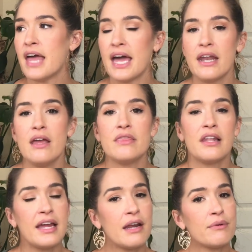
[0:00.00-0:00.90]
that the
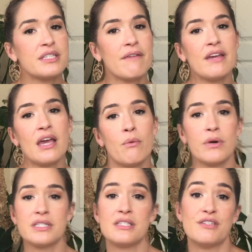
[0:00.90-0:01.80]
light I was giving it
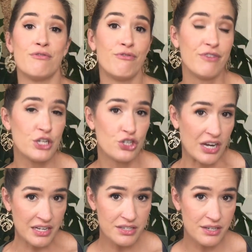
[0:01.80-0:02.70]
was
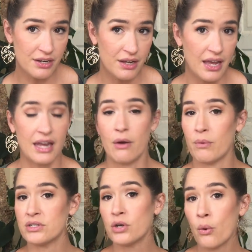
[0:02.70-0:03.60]
sufficient and it
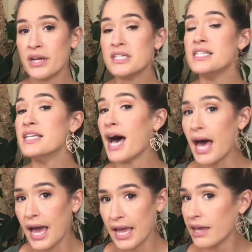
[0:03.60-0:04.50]
wasn't going to
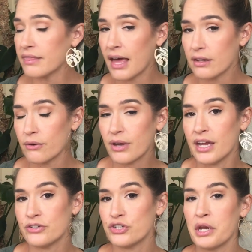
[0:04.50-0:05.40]
die in that
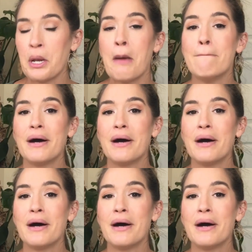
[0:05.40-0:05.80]
location,